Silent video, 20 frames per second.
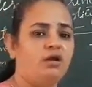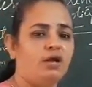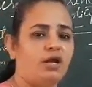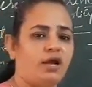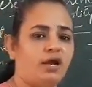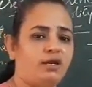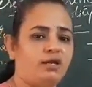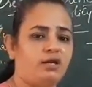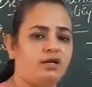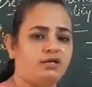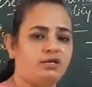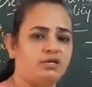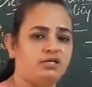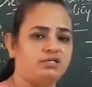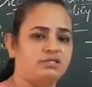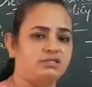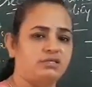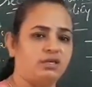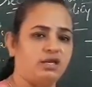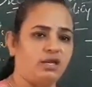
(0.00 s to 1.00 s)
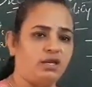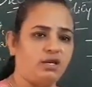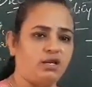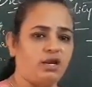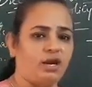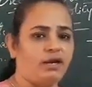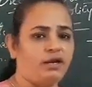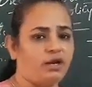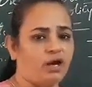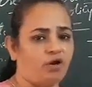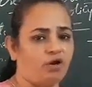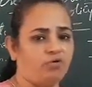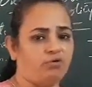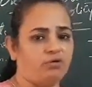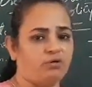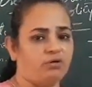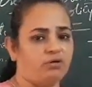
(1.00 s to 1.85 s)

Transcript: and it is in and out.